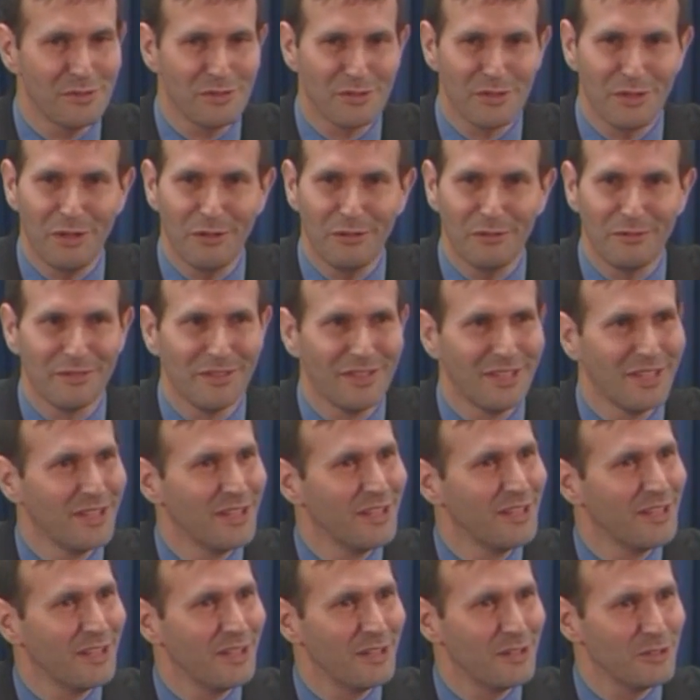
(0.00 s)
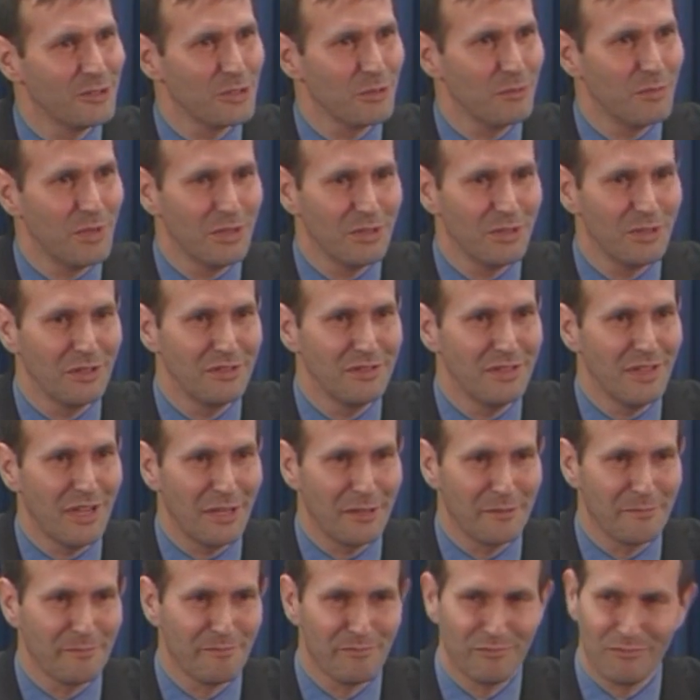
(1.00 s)
So it should be a good day.
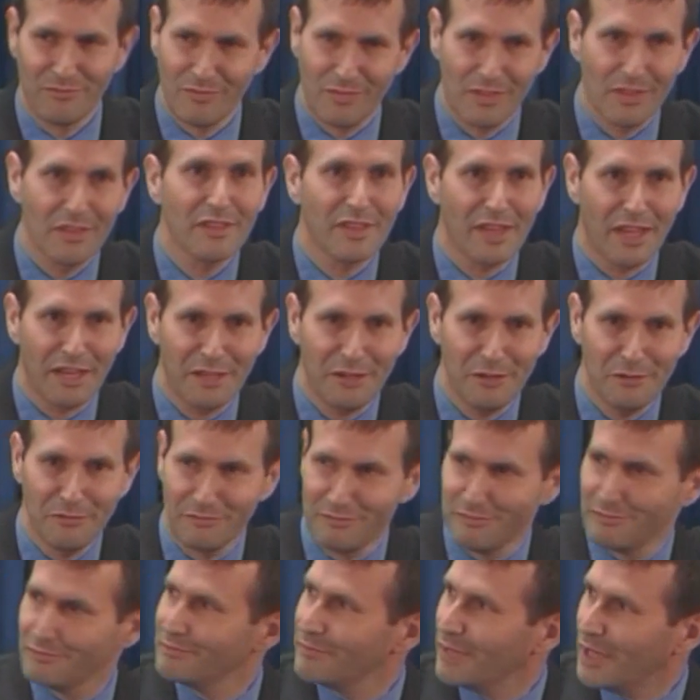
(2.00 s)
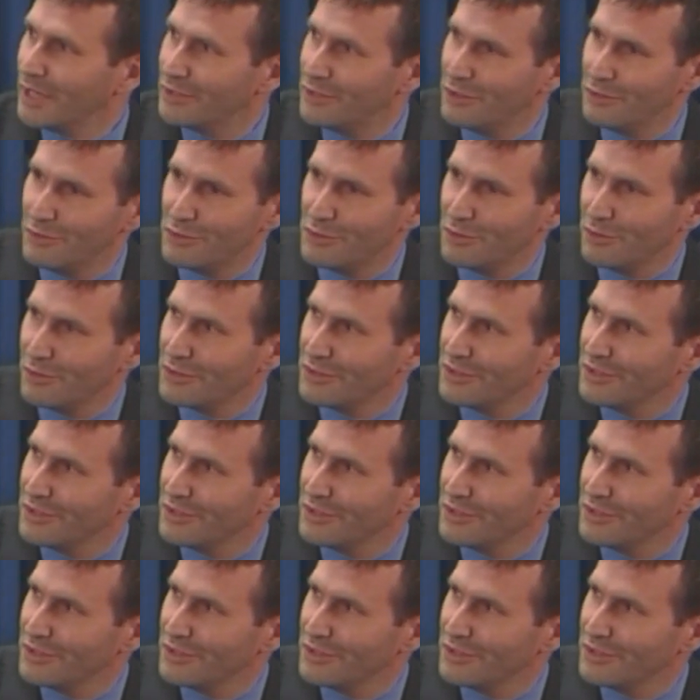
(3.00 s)
Thank you. Back to you, George.